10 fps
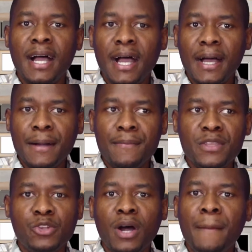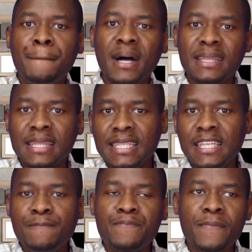a
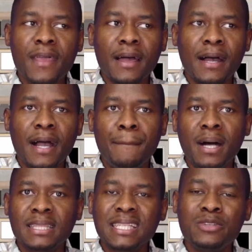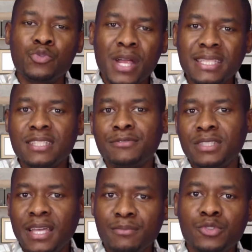monthly rent
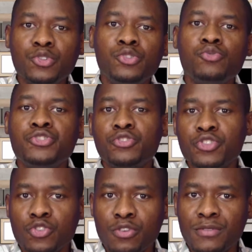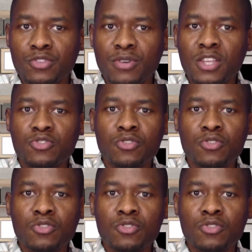for them to use your service, right?